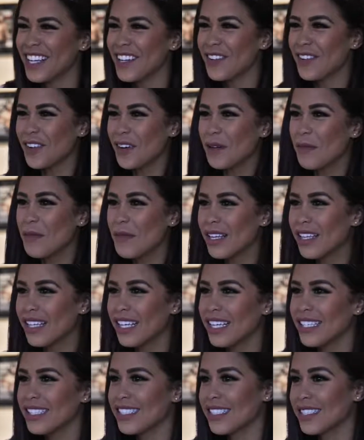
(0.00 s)
For $1
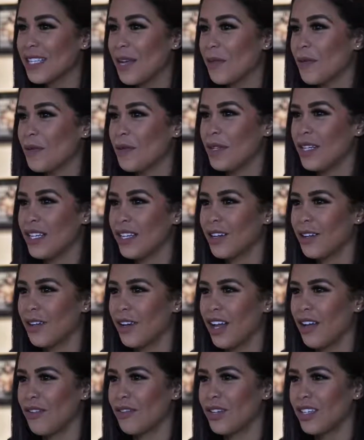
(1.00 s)
million to stop competing
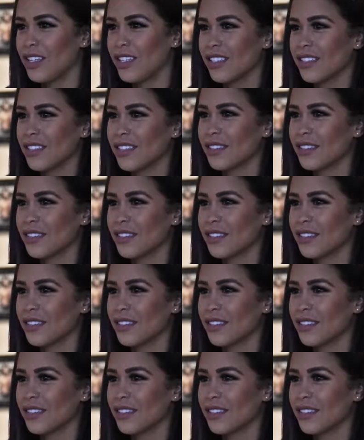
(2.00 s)
ever?